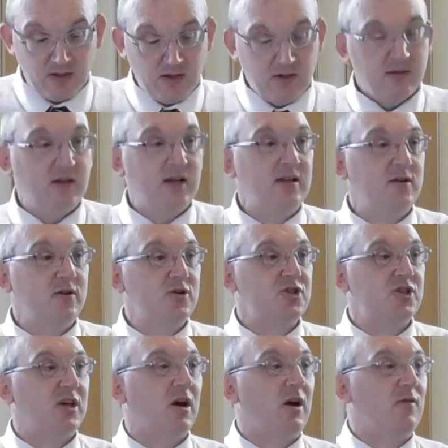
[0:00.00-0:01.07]
Then there's
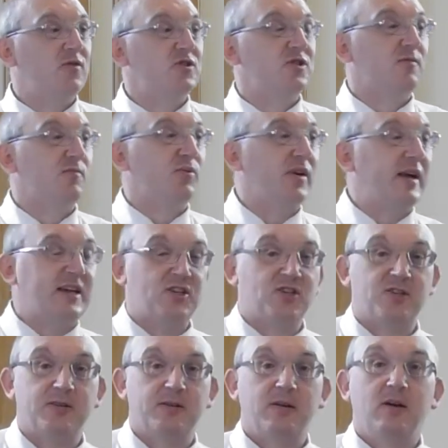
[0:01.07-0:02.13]
the office of
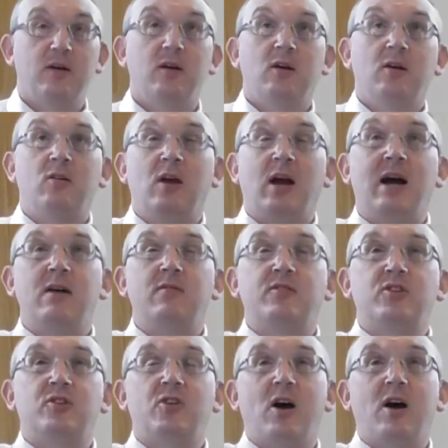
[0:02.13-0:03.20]
priest. You have at
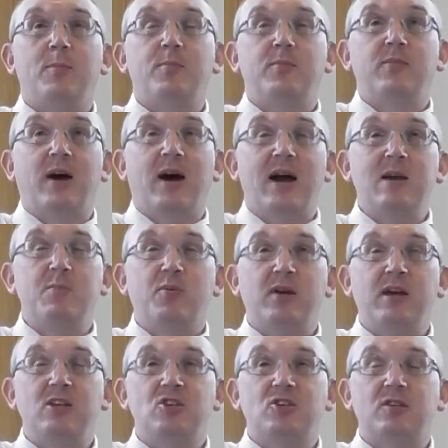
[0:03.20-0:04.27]
the top the high
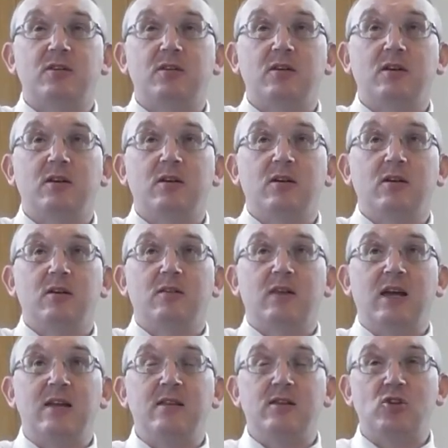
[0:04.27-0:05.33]
priest,
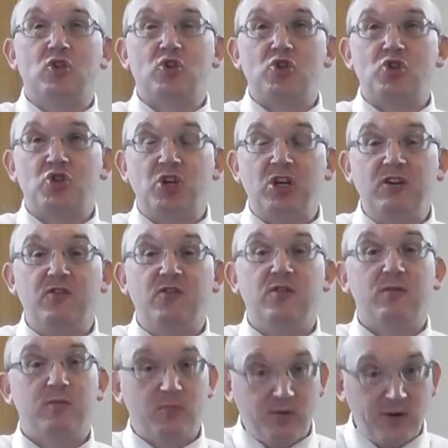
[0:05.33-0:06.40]
then the chief
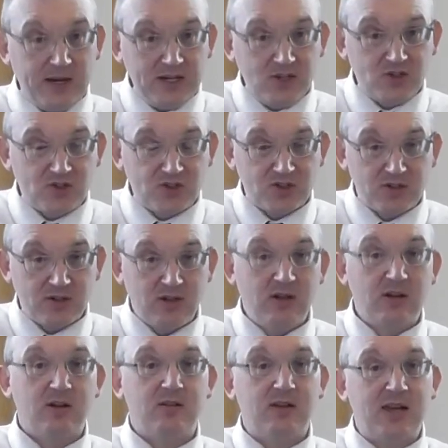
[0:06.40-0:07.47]
priests,
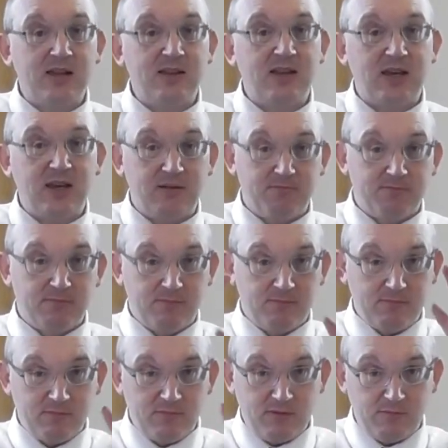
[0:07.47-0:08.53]
then the
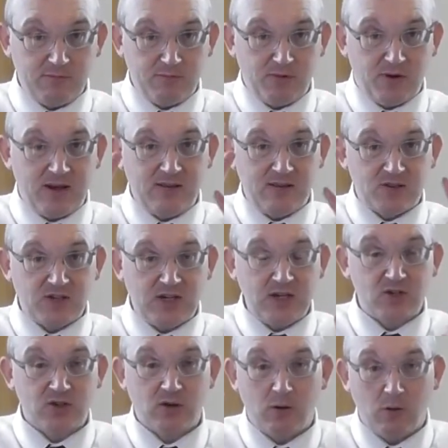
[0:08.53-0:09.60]
parentheses
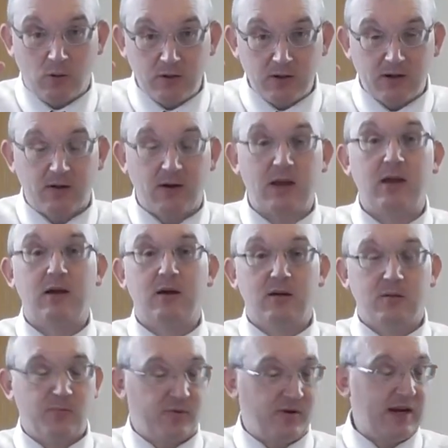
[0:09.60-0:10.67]
ordinary
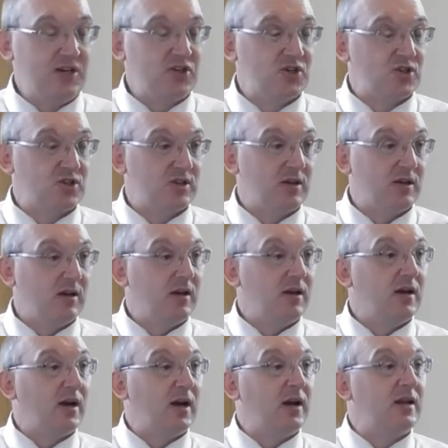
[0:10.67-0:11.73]
priests,
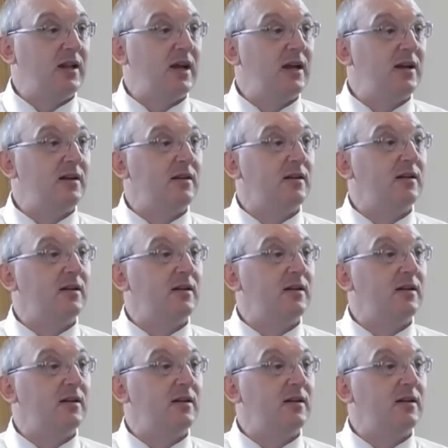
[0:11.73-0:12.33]
and then